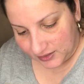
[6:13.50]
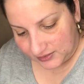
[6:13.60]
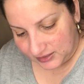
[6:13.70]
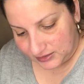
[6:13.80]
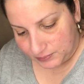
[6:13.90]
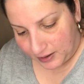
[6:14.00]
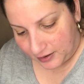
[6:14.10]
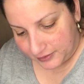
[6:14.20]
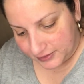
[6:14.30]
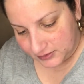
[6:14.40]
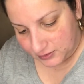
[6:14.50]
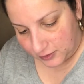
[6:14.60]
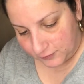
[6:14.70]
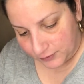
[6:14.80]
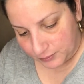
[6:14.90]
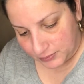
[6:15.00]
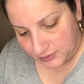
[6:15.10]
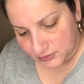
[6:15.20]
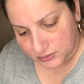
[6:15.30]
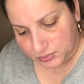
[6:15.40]
These powders go from
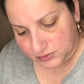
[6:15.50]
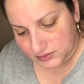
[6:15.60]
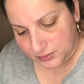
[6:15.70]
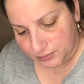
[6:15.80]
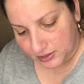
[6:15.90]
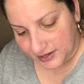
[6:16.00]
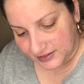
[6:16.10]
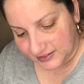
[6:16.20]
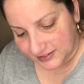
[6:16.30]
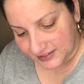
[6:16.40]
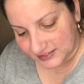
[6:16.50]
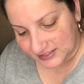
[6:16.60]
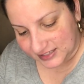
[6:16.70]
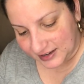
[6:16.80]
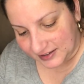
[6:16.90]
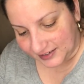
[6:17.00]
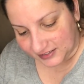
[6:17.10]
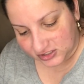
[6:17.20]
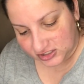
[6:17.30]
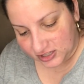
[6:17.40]
buildable to blinding in seconds.
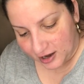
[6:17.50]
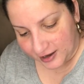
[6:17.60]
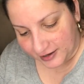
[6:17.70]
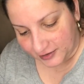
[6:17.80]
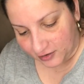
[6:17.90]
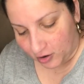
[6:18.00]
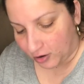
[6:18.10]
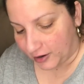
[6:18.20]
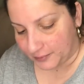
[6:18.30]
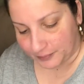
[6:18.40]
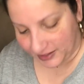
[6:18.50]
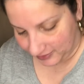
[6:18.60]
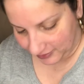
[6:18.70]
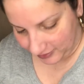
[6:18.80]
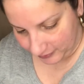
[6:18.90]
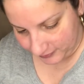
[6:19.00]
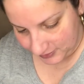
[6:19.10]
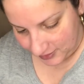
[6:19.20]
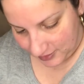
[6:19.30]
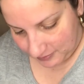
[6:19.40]
Shine on, my loves.
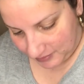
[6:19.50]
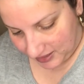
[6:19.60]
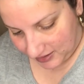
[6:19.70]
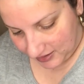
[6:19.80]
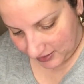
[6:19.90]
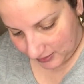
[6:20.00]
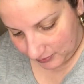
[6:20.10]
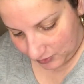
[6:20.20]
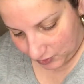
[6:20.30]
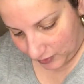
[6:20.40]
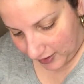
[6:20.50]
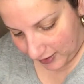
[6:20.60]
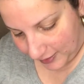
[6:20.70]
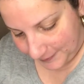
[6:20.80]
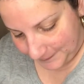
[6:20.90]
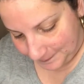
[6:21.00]
Manny MUA.